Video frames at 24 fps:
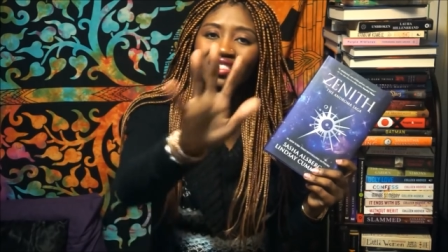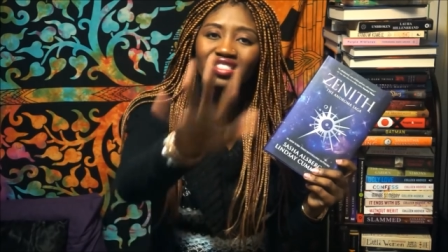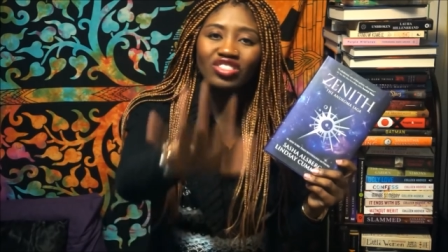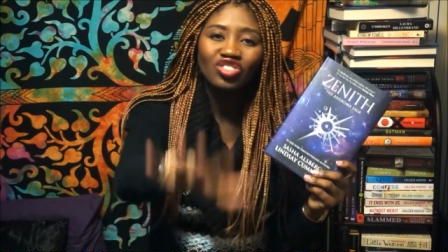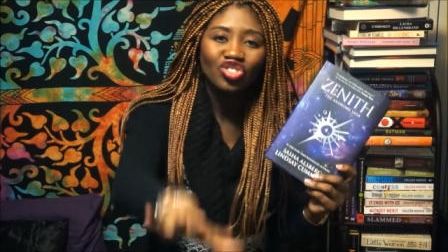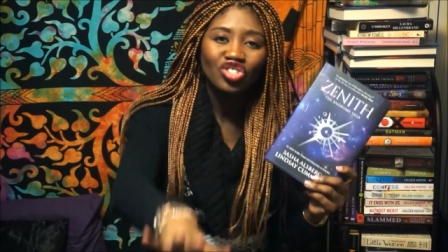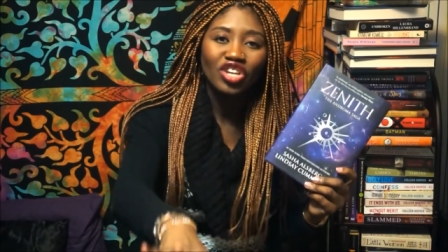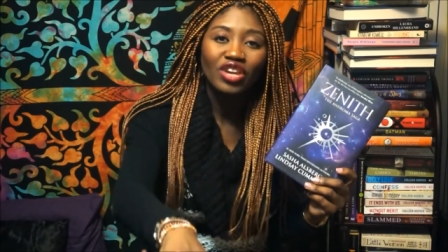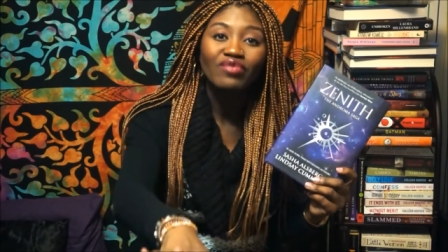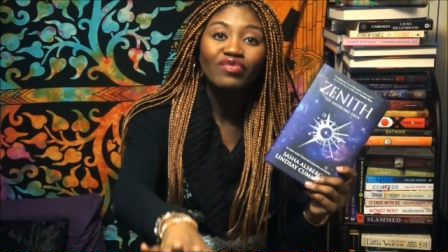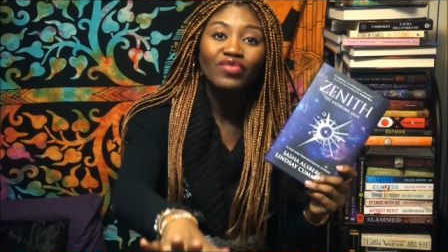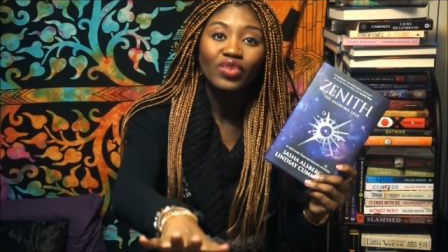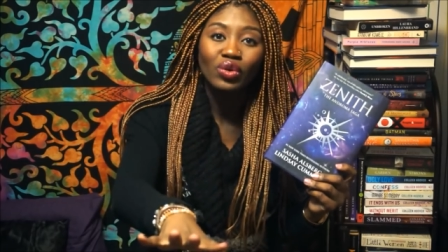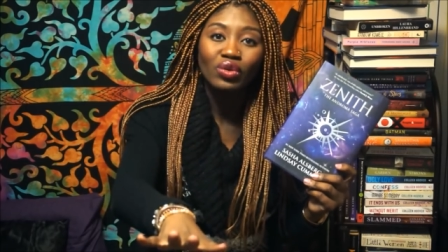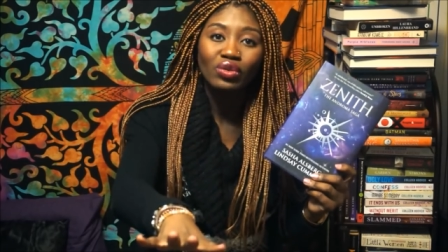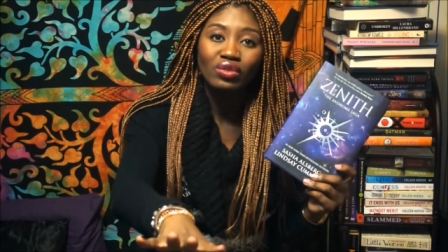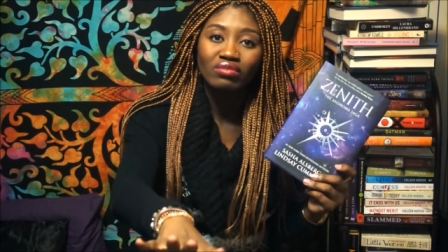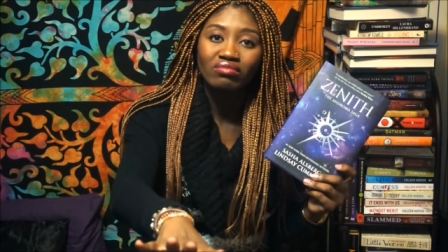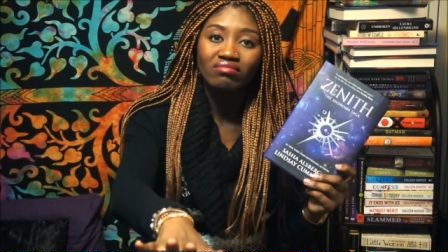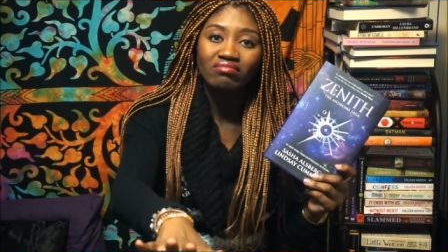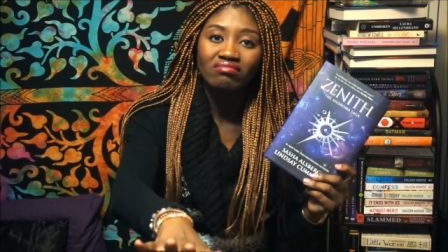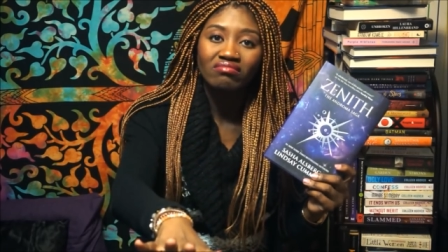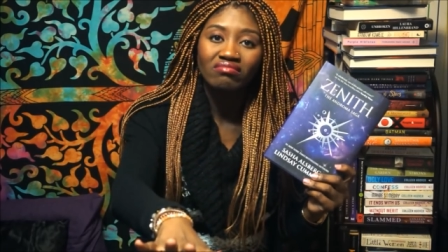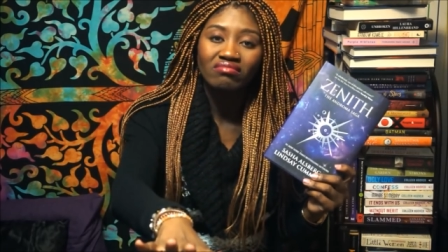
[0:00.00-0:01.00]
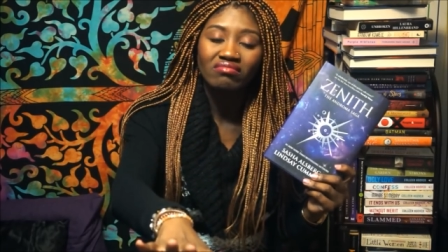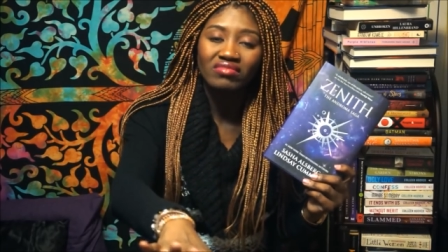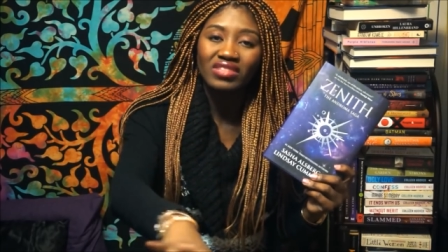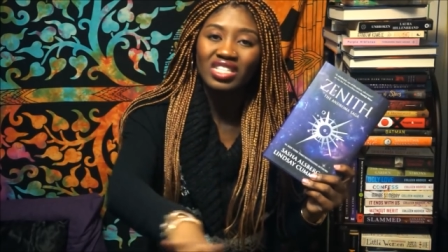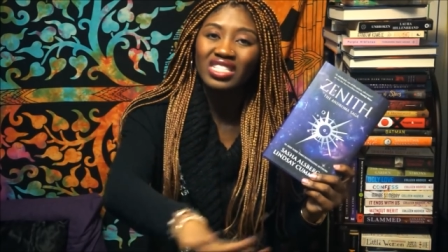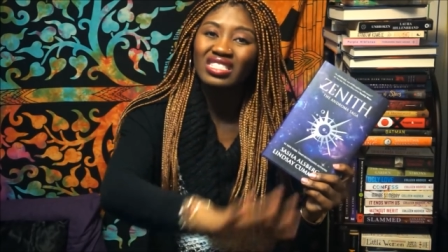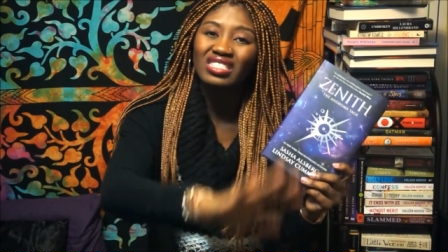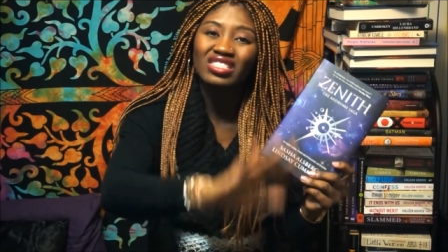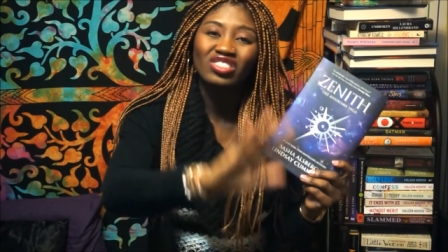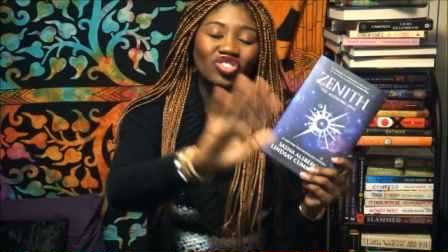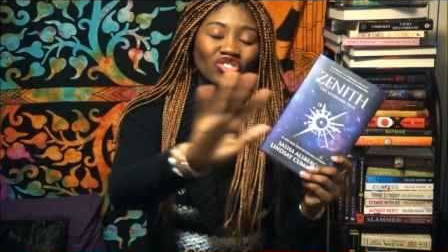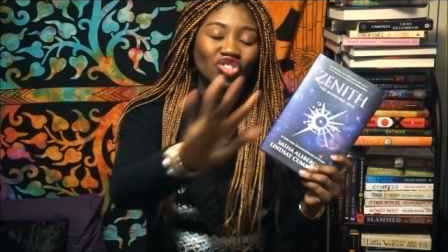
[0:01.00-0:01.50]
is shameful.
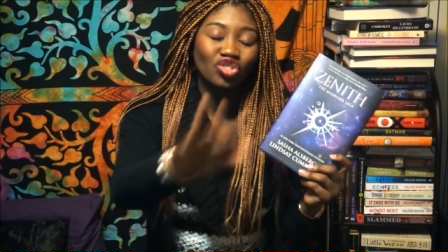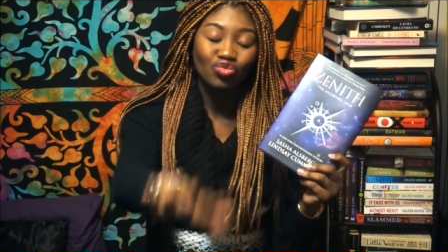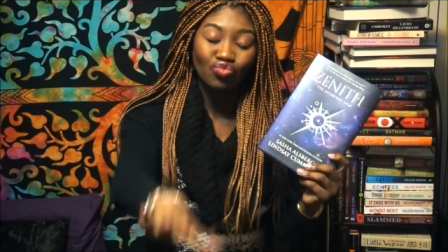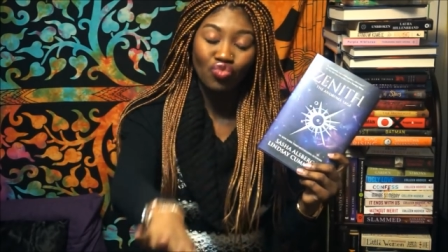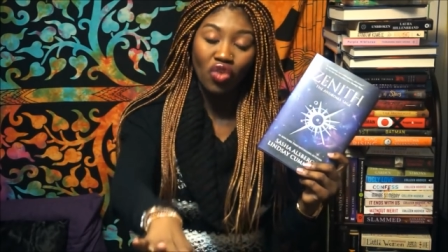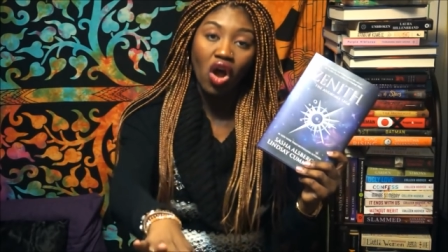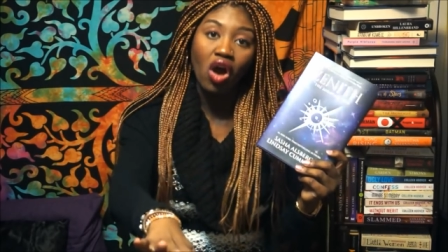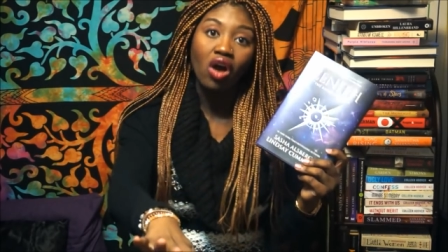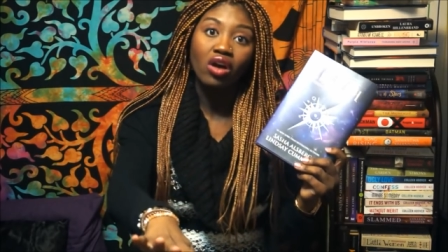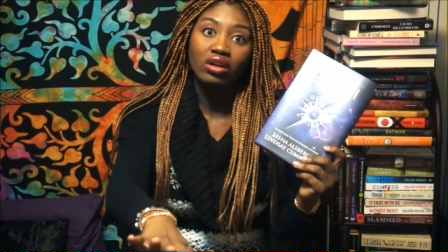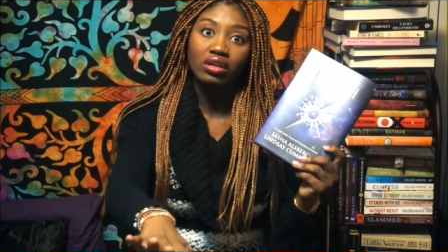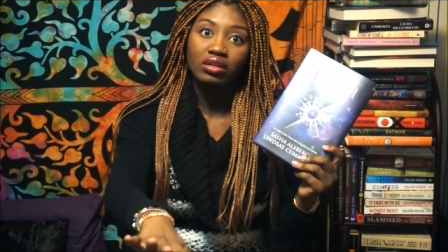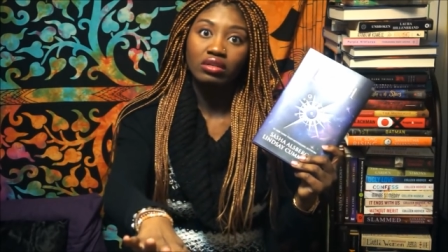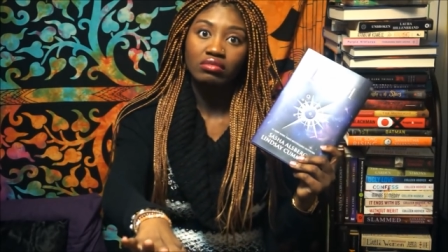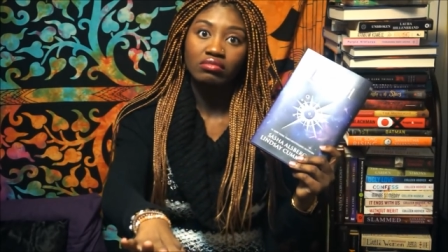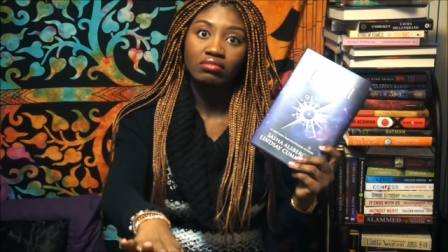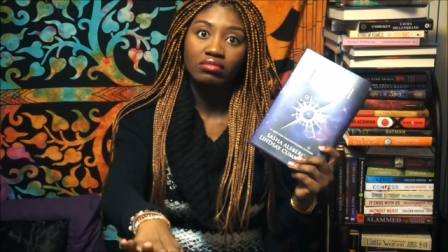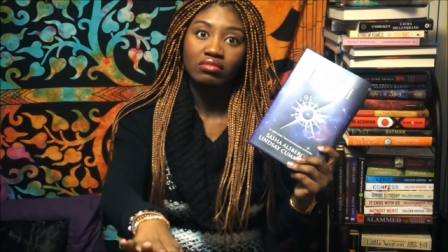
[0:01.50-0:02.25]
This is just wrong.